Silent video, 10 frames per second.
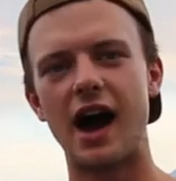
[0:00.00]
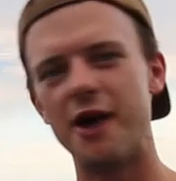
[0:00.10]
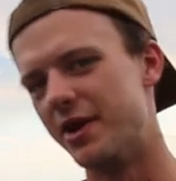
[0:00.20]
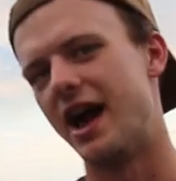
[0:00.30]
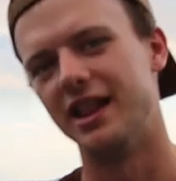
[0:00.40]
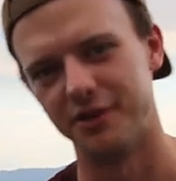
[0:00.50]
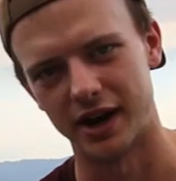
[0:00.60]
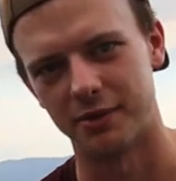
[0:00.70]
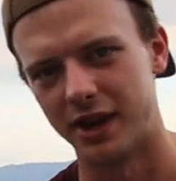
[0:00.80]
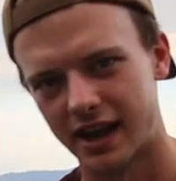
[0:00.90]
I would highly
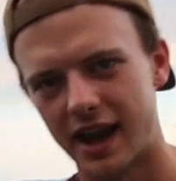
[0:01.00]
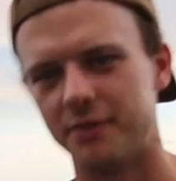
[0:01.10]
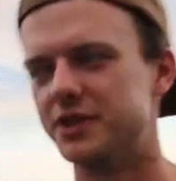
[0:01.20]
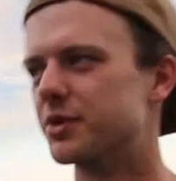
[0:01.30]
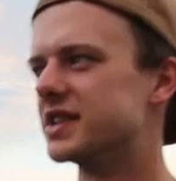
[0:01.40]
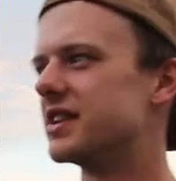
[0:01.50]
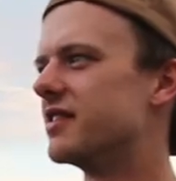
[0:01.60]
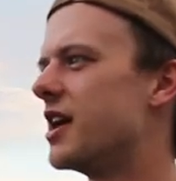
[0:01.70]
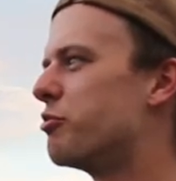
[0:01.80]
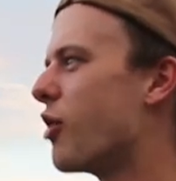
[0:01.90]
recommend Academy
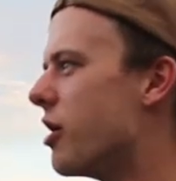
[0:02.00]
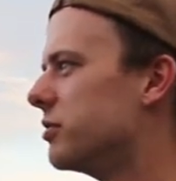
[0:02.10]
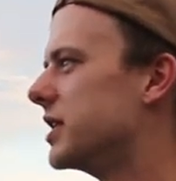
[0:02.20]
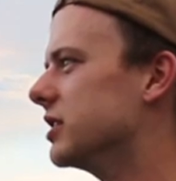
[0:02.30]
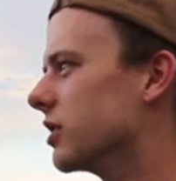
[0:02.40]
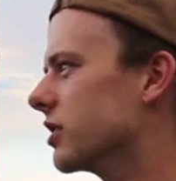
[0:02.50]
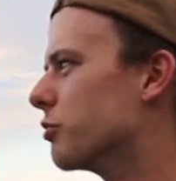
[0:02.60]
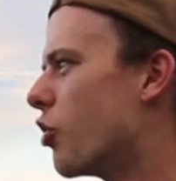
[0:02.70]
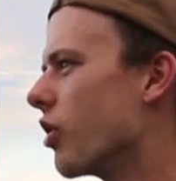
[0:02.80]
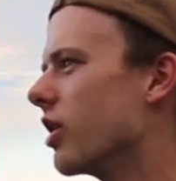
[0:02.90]
27. I probably
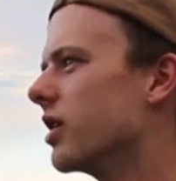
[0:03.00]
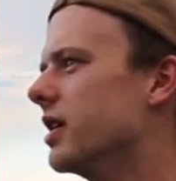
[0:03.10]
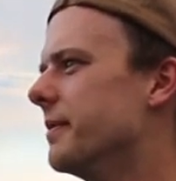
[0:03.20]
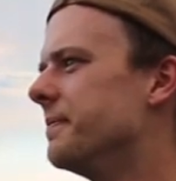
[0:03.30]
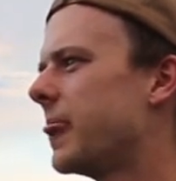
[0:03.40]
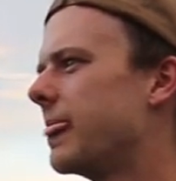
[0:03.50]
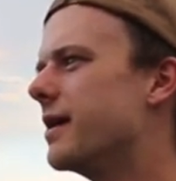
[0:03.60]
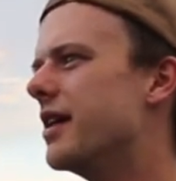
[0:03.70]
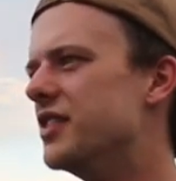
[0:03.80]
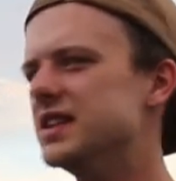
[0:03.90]
learned more
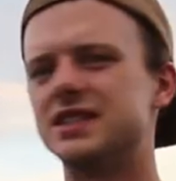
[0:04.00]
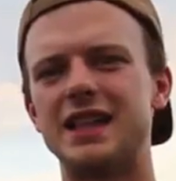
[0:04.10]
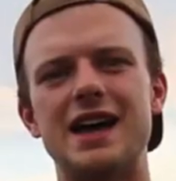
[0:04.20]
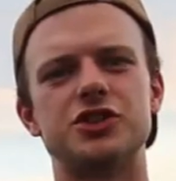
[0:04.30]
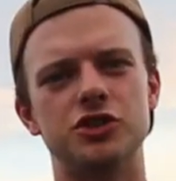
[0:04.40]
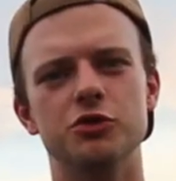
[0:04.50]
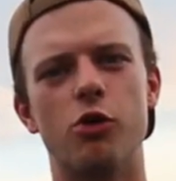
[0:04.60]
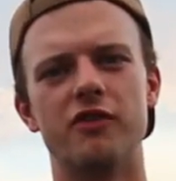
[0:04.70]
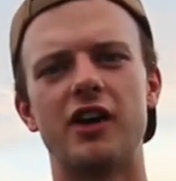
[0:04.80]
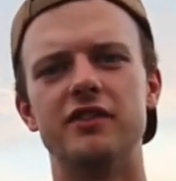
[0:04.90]
in these last
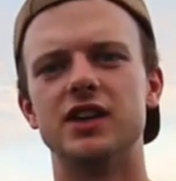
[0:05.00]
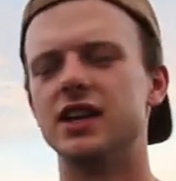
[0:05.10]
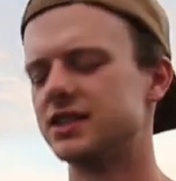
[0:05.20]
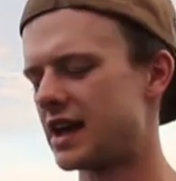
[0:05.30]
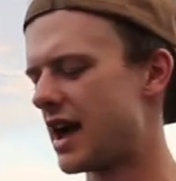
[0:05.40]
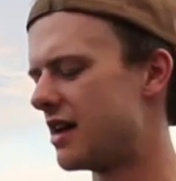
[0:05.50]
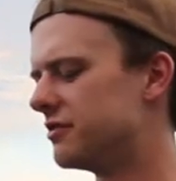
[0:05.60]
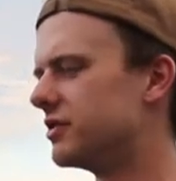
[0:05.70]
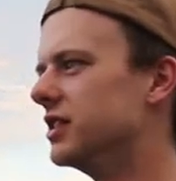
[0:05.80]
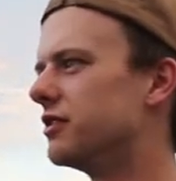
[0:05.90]
2.5 days than I
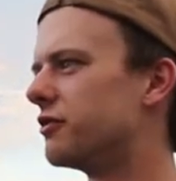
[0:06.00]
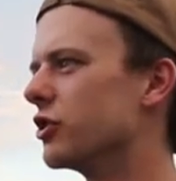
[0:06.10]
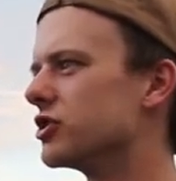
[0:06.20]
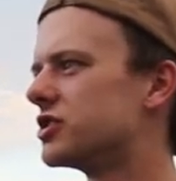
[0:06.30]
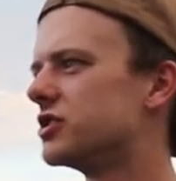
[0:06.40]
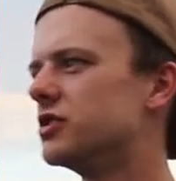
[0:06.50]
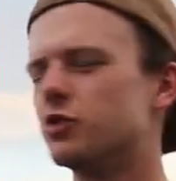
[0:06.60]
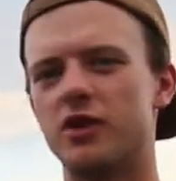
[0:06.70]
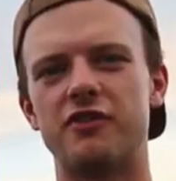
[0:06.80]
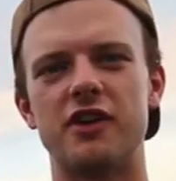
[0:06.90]
have in the first
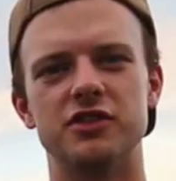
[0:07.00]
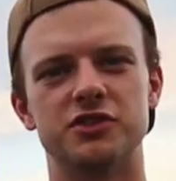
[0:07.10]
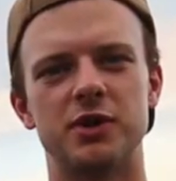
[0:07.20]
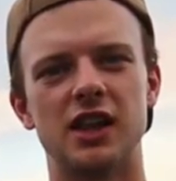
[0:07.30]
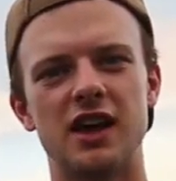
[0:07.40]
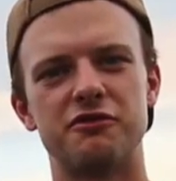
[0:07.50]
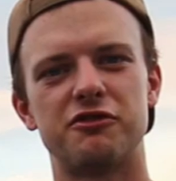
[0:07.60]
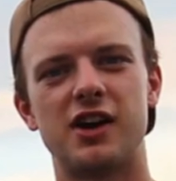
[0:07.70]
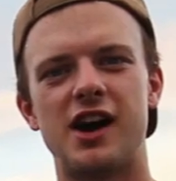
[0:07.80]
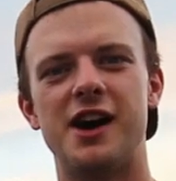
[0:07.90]
25 years of my
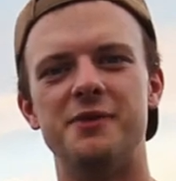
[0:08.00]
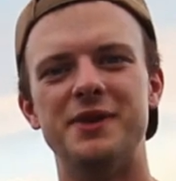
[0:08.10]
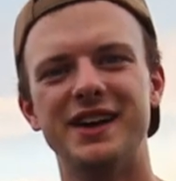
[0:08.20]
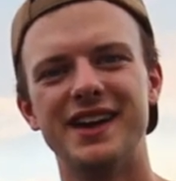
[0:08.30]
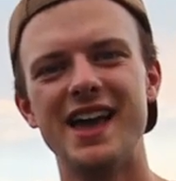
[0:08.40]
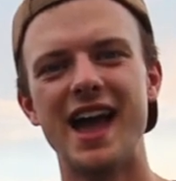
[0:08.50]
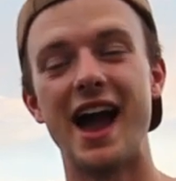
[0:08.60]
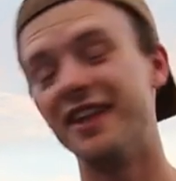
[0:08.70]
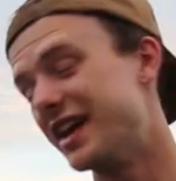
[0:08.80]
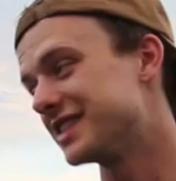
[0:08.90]
life.
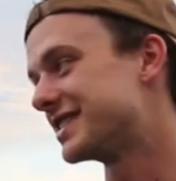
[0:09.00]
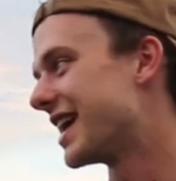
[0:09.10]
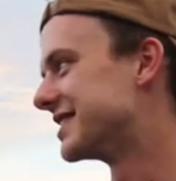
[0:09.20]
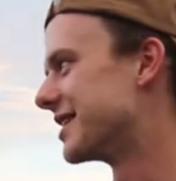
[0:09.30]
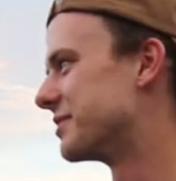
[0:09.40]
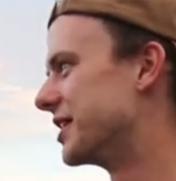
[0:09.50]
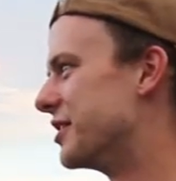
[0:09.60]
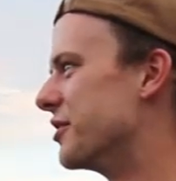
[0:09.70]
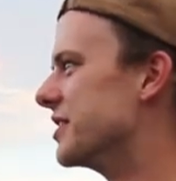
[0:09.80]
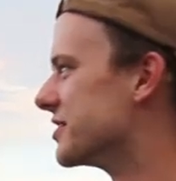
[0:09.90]
And that's saying something, you
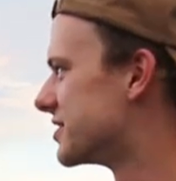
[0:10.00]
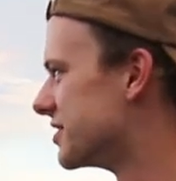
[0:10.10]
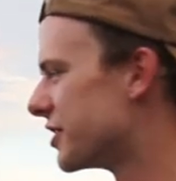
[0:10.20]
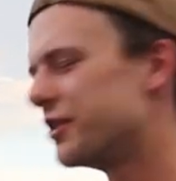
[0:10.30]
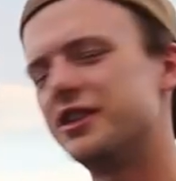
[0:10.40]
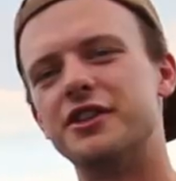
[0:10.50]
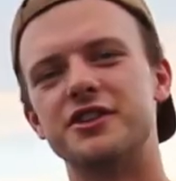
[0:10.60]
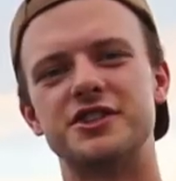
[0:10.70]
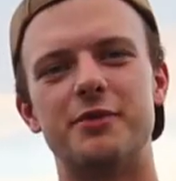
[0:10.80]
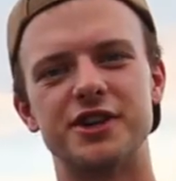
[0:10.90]
know, you can only
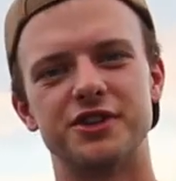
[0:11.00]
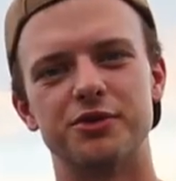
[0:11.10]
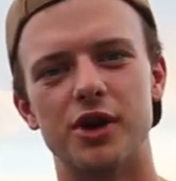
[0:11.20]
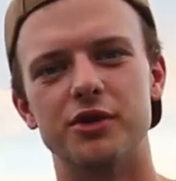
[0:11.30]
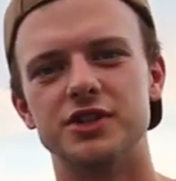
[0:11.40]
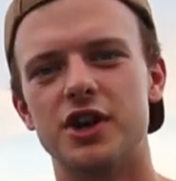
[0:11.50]
learn so much on the road.